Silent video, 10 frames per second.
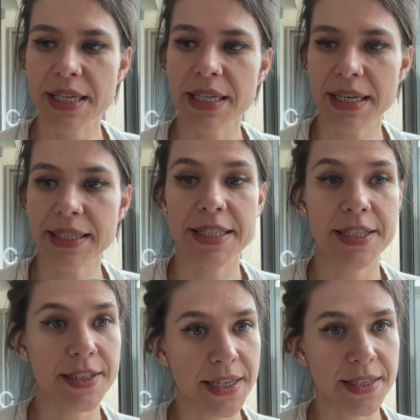it and then
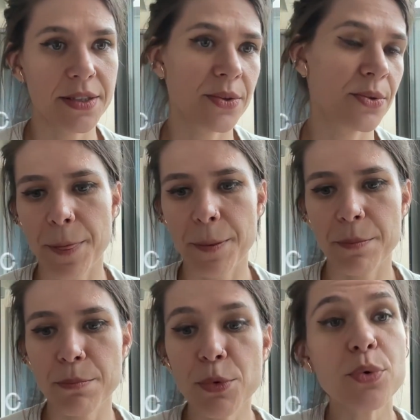decided to
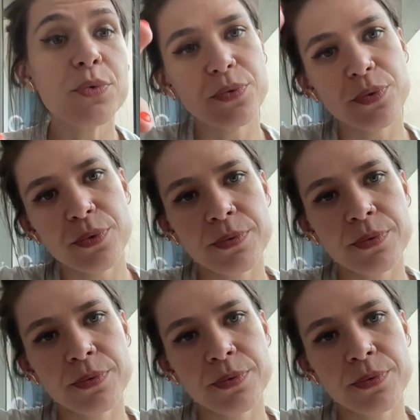move